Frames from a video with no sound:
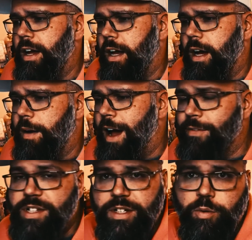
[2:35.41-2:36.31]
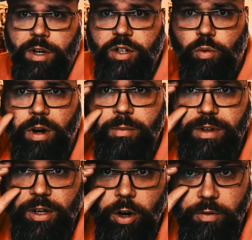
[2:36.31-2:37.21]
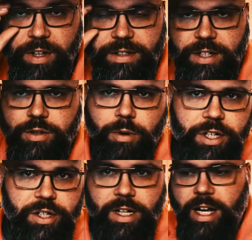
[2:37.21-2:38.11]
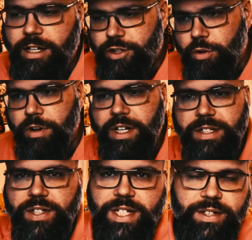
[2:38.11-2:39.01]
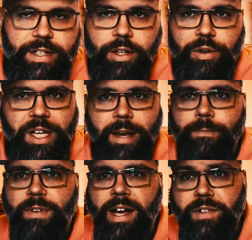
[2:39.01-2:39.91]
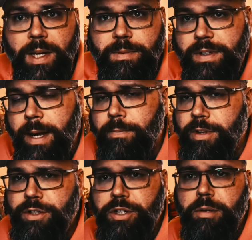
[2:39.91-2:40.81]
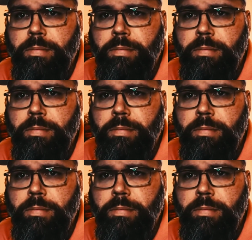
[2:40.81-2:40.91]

Uh, obviously, 2020 with the COVID situation kind of shortened his season and only gave him five games to tape for this year.